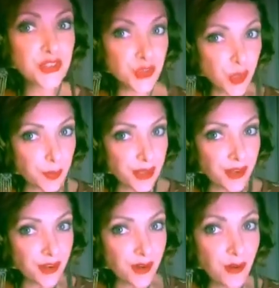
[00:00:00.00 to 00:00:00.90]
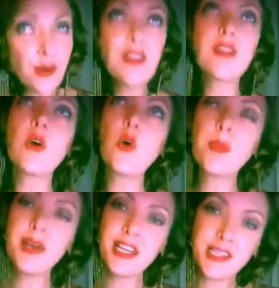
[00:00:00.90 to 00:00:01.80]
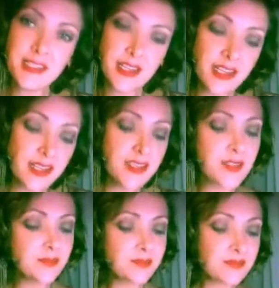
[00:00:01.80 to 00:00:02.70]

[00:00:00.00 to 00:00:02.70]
Scorpio, or Pisces,